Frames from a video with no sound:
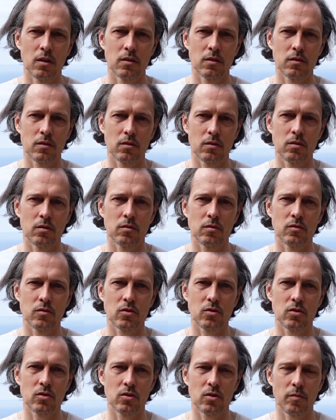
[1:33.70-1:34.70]
So
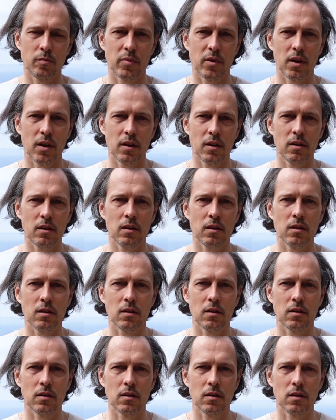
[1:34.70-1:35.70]
stop any
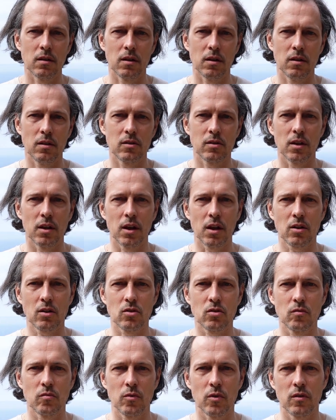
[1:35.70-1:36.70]

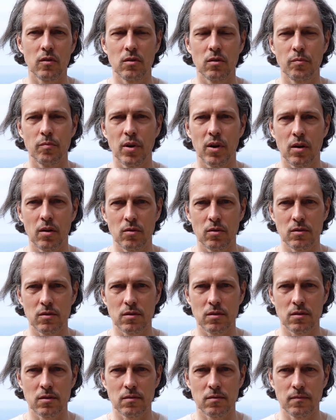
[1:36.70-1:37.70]
interaction with your
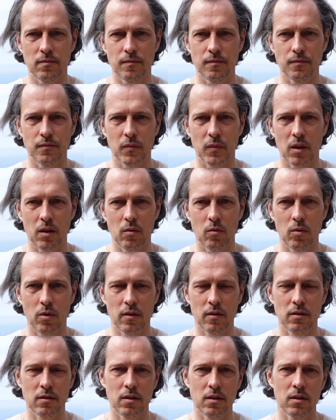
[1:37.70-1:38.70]
parents,
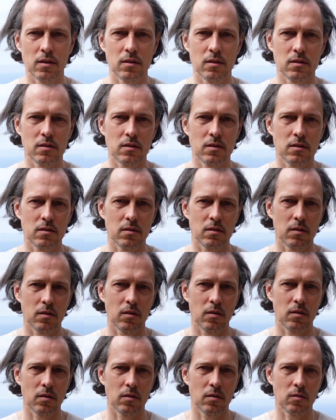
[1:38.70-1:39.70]
whether it is
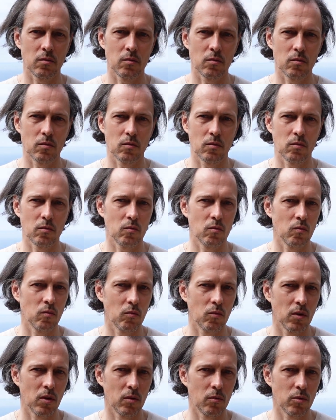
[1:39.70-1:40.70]

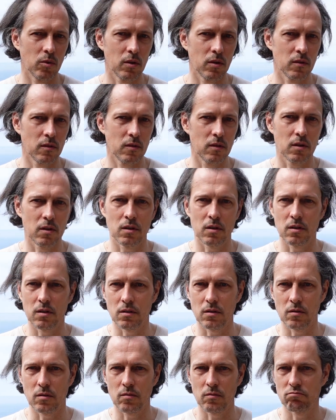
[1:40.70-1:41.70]
with
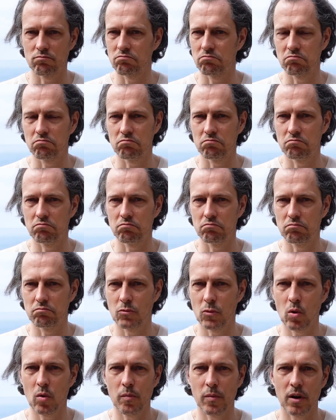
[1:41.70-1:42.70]

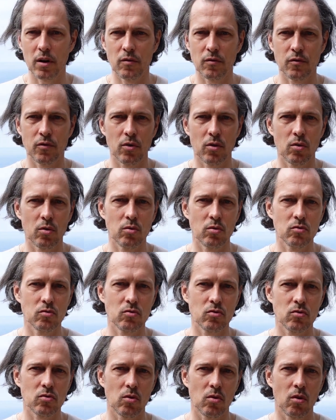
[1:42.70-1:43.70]
mobile
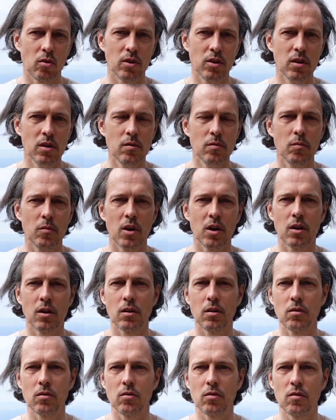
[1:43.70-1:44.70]
phones or
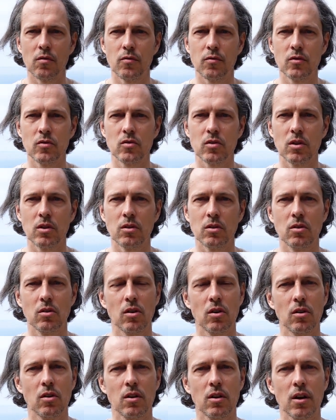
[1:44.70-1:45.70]
email or physical
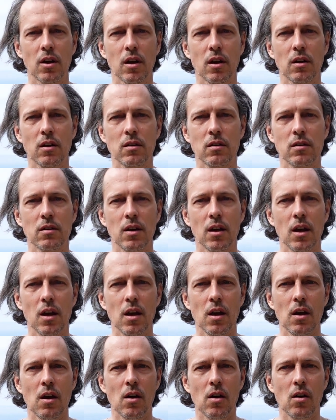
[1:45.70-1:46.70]
contact
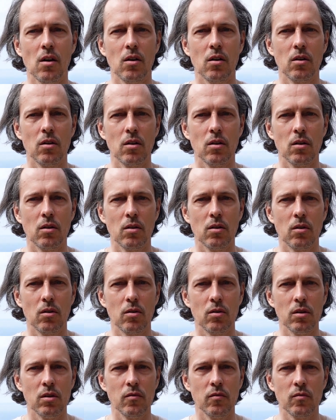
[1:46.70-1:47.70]

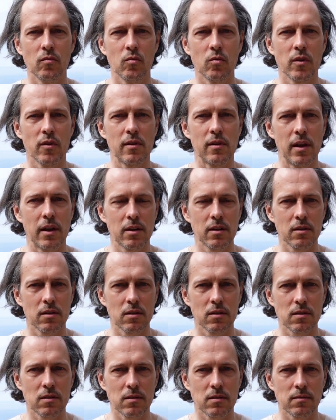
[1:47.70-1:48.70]
or even with
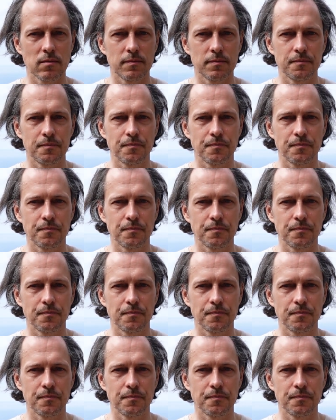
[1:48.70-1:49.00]
letters.